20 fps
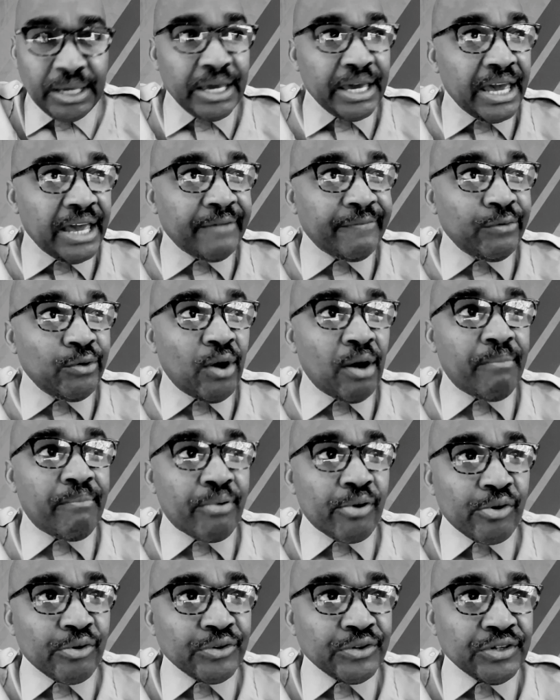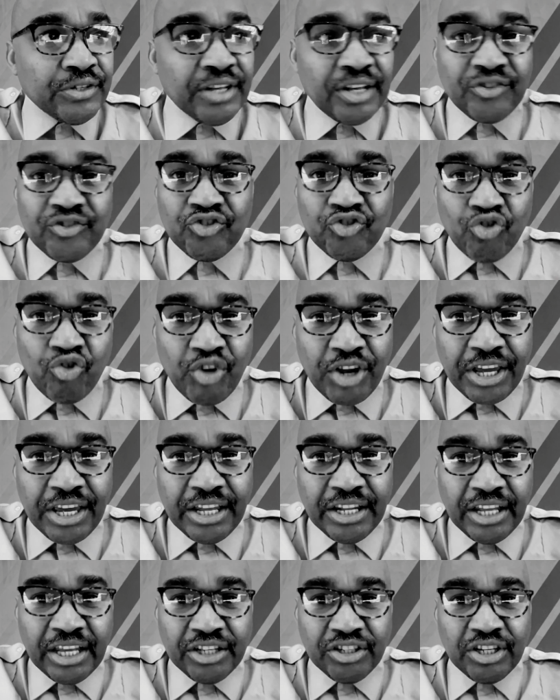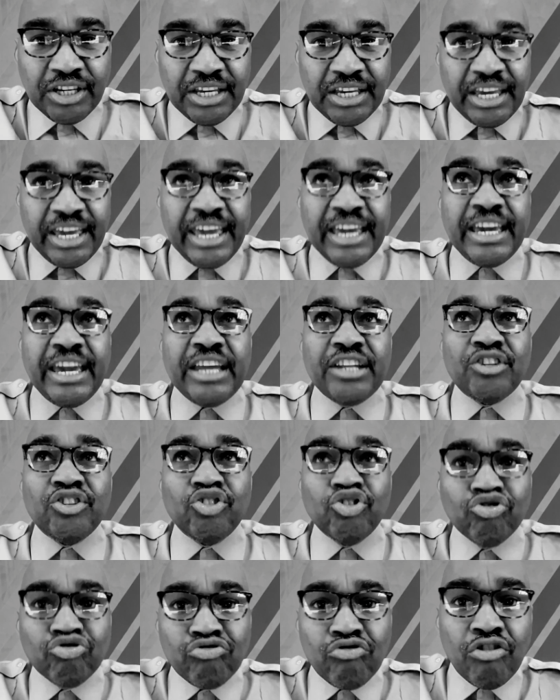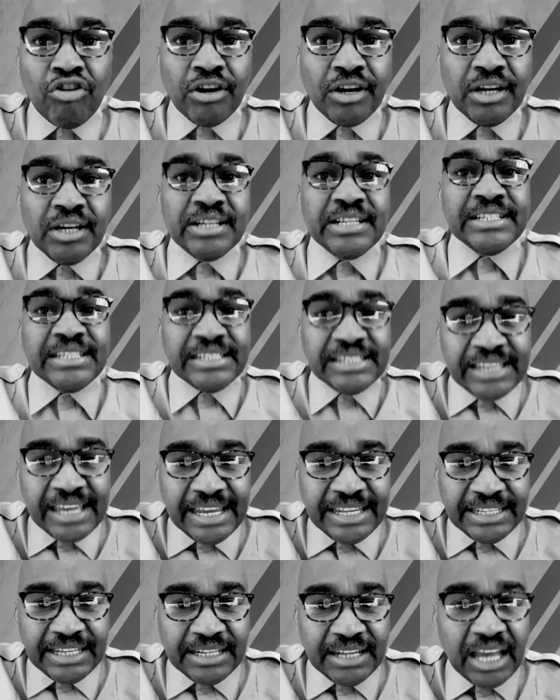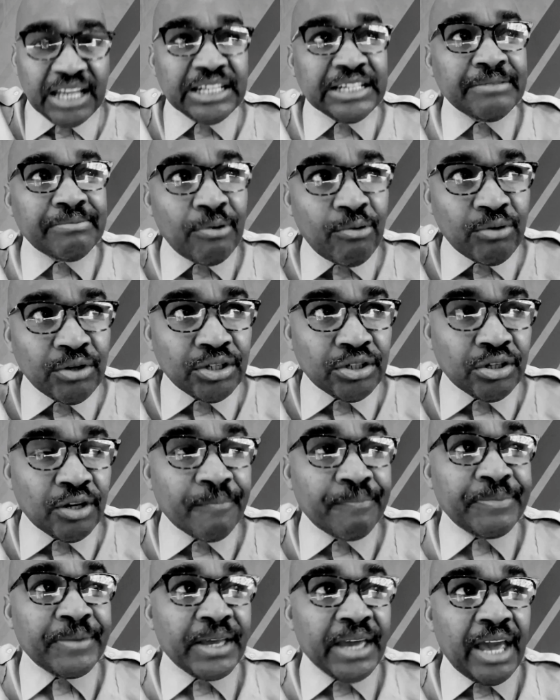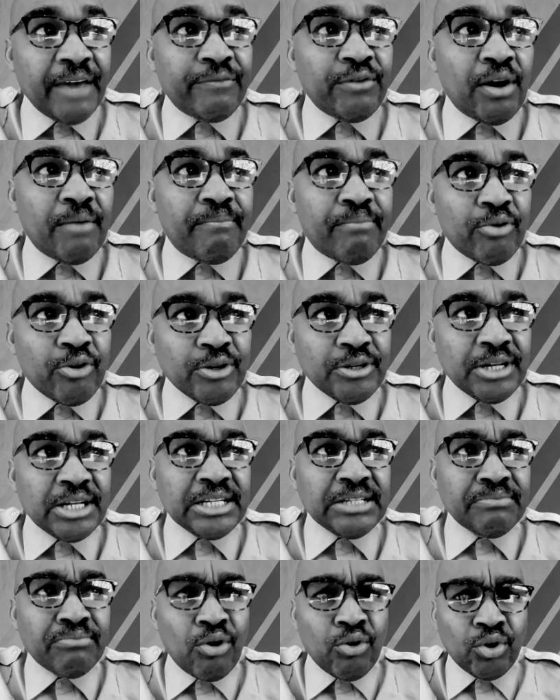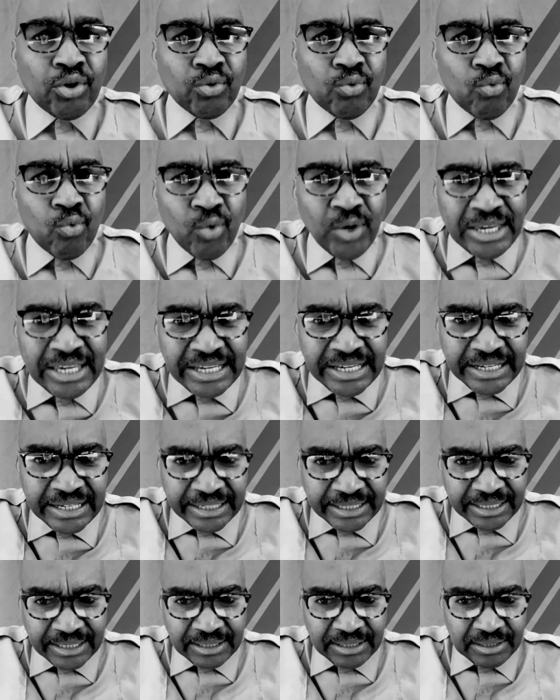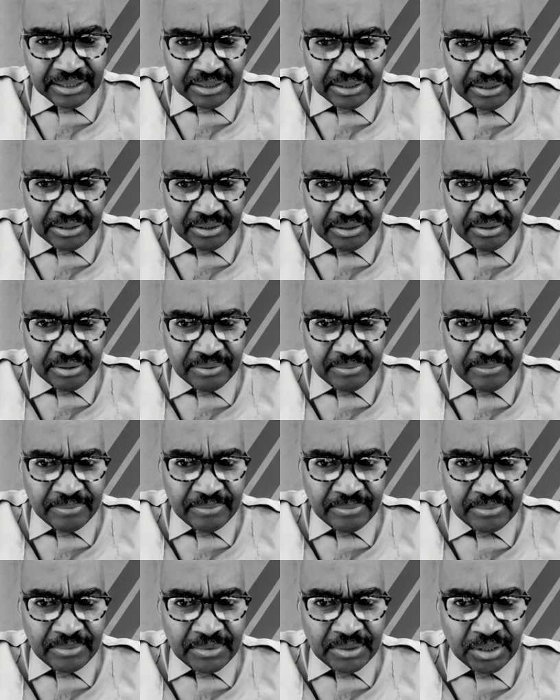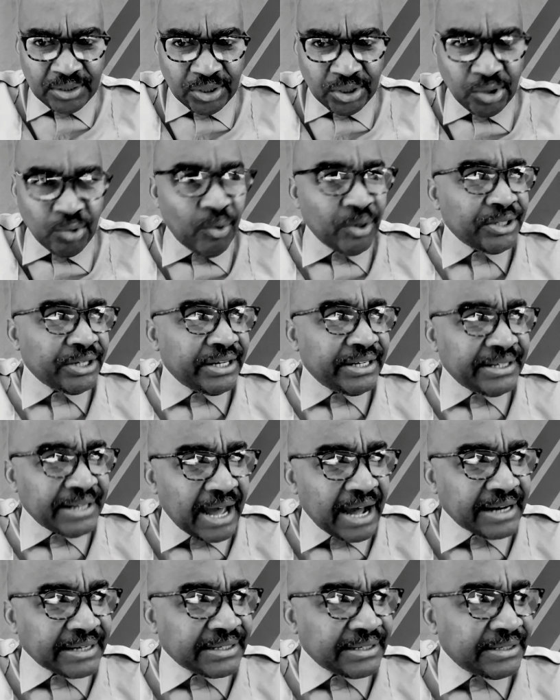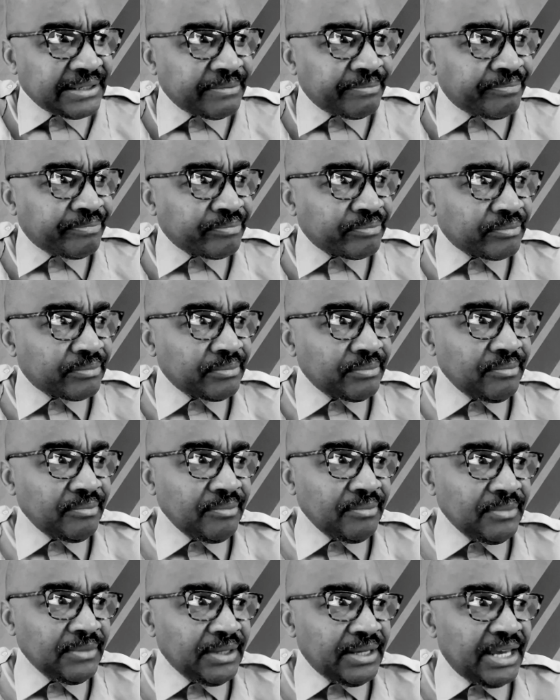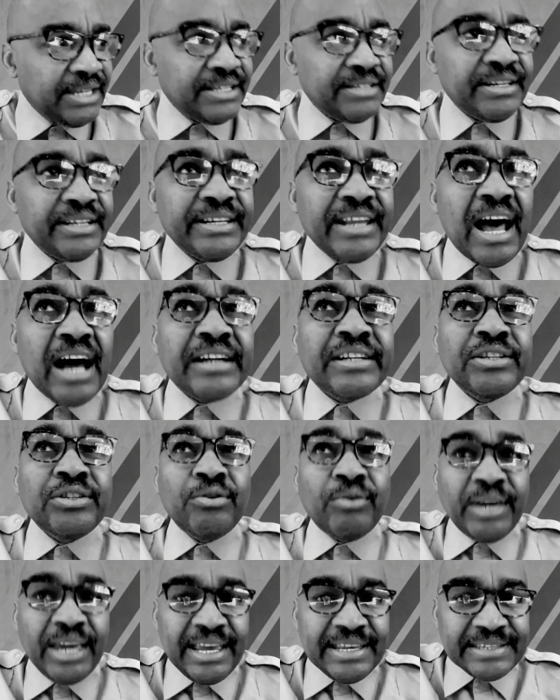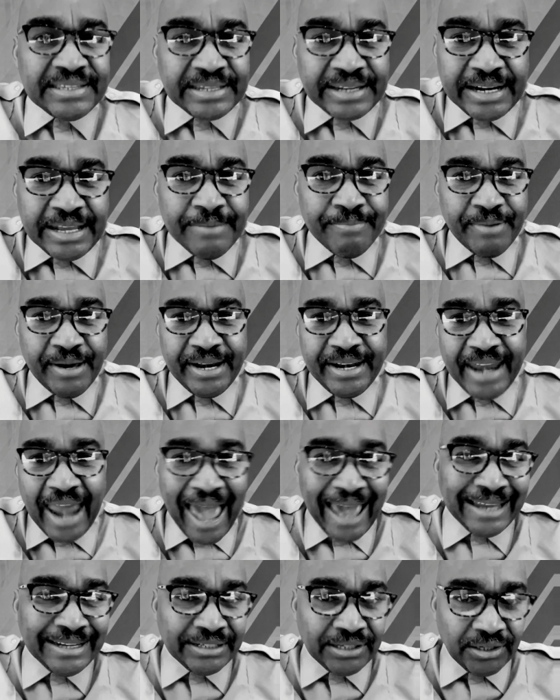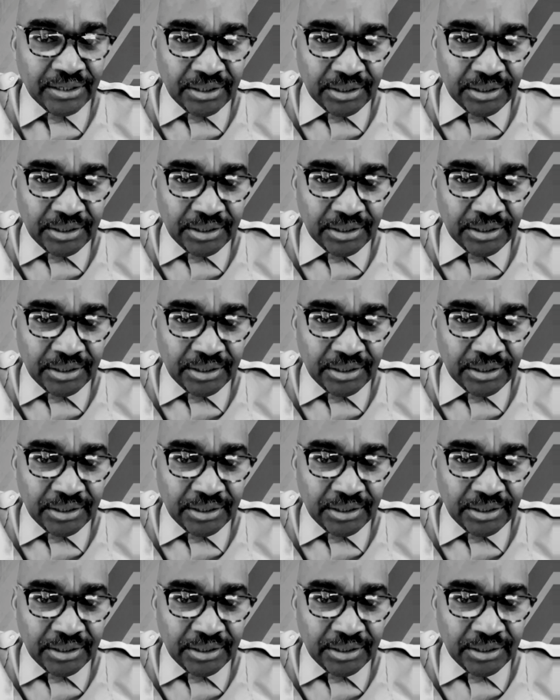If you're a person that's drinking and, and getting drunk, Satan has spoken to you. If you're a person that's smoking weed, you were the doctor, and to the doctor, you can't sleep at night